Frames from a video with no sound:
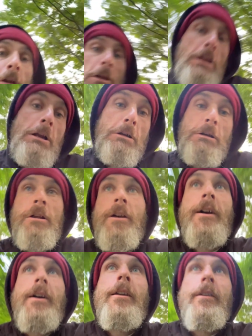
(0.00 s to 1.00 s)
And I
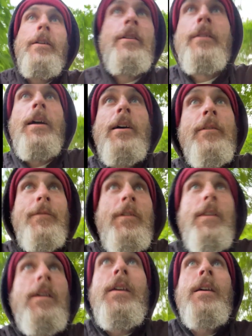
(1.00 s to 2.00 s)
got 950.